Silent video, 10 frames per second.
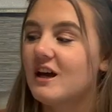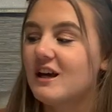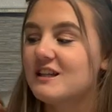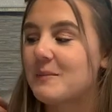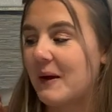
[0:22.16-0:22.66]

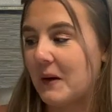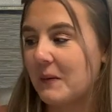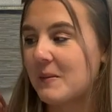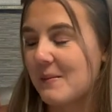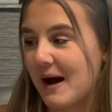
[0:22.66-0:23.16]
to pick up
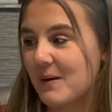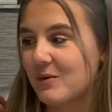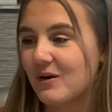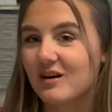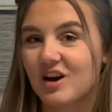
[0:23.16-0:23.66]
my
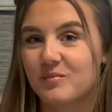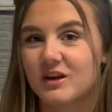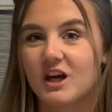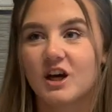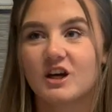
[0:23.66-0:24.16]
MacBook
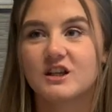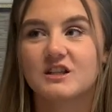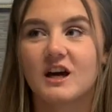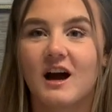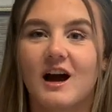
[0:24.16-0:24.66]
because
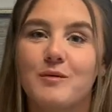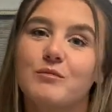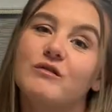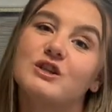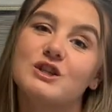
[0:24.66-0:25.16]
I'm
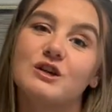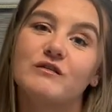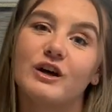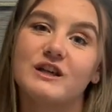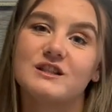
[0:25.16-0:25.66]
moving to
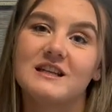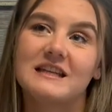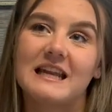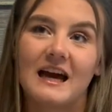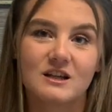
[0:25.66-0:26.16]
university
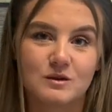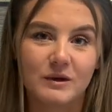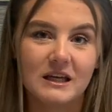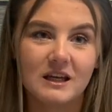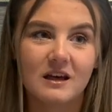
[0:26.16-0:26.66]
next
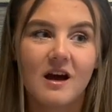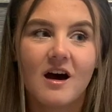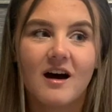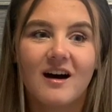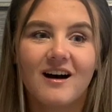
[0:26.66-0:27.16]
week,
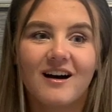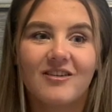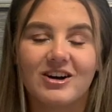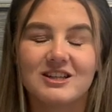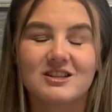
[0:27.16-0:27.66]

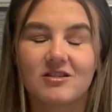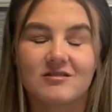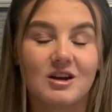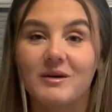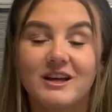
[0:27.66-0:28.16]
which
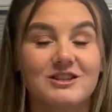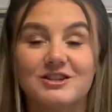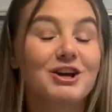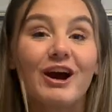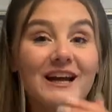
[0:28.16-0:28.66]
to me is
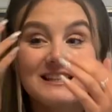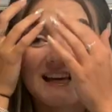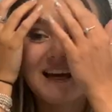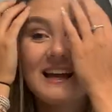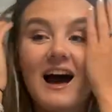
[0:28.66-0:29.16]
just
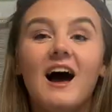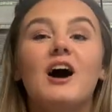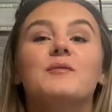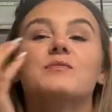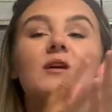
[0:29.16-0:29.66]
crazy.
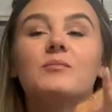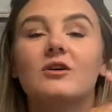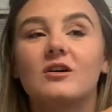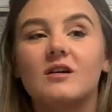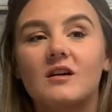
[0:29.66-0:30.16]

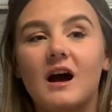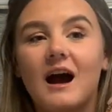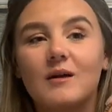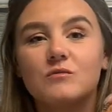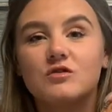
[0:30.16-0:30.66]
But
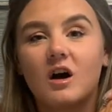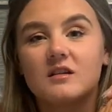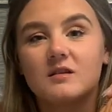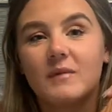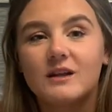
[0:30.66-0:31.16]
I'm
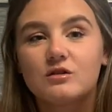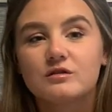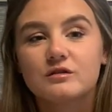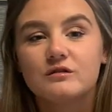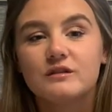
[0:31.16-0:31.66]
starting medical
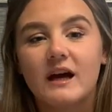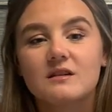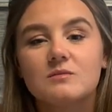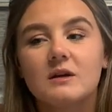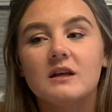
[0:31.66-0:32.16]
school
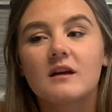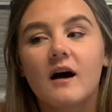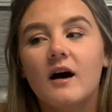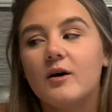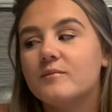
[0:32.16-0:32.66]
next week,
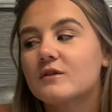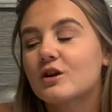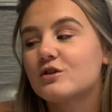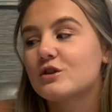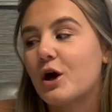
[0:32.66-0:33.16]

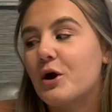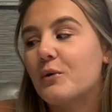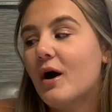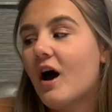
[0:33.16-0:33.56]
so